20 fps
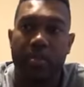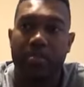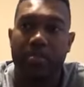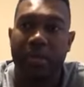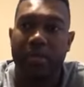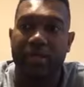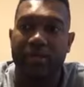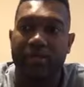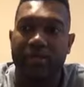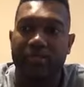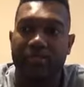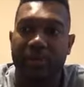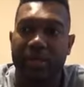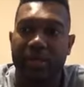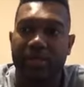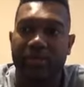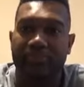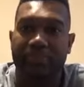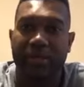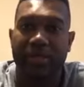But he, but
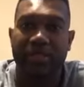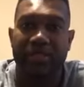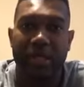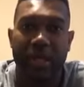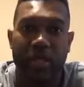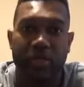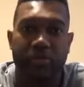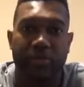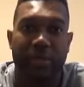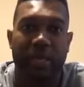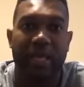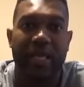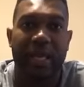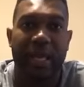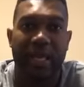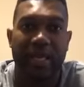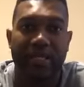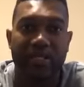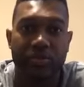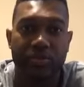he, but he tells them, lay
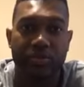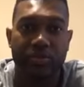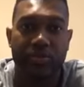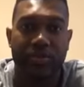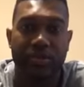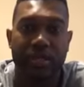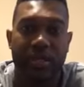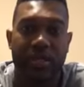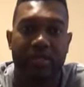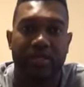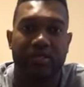hands on the sick.